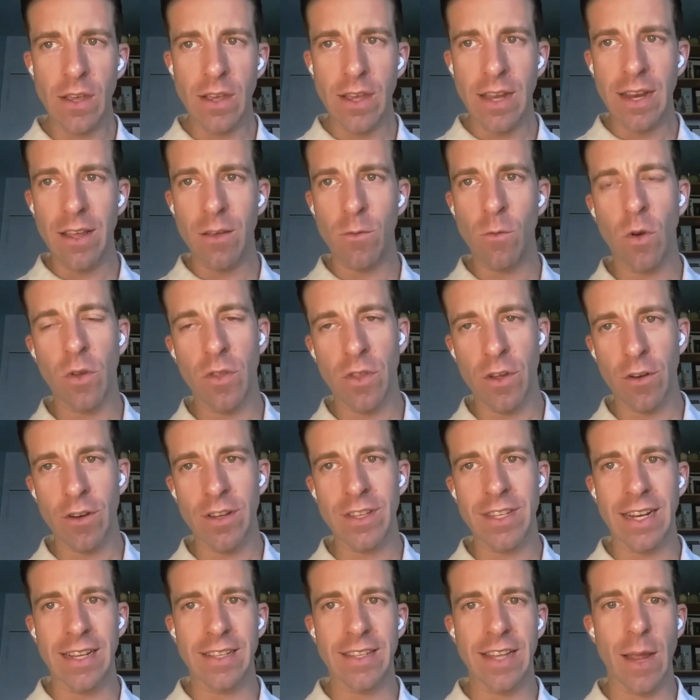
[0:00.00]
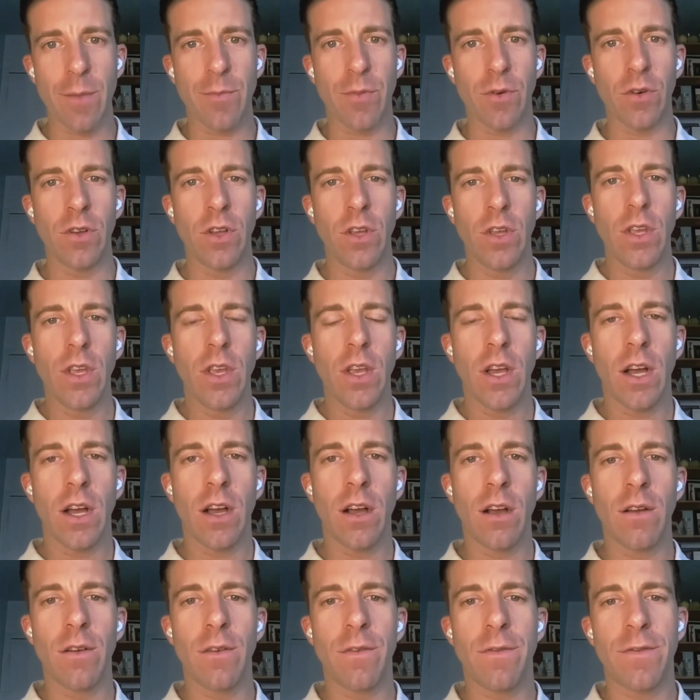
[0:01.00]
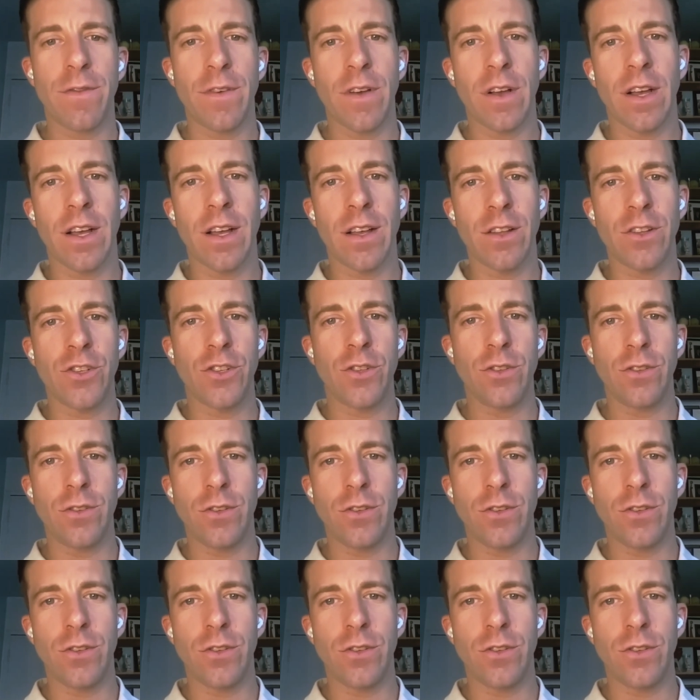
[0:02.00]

it, well, there is an example of uh,